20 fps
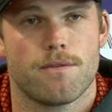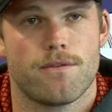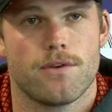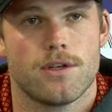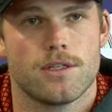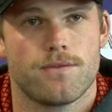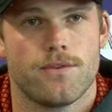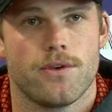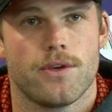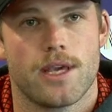
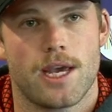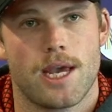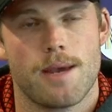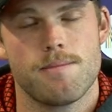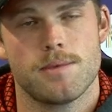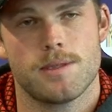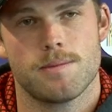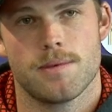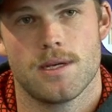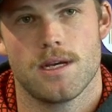first few
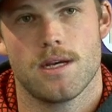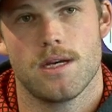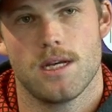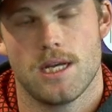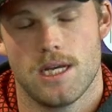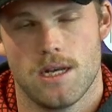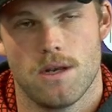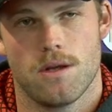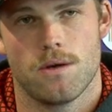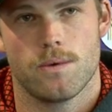games, but
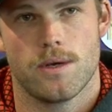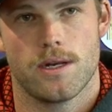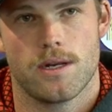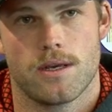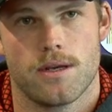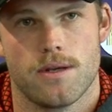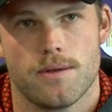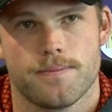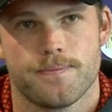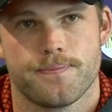a long way to
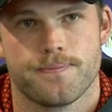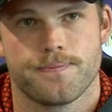go.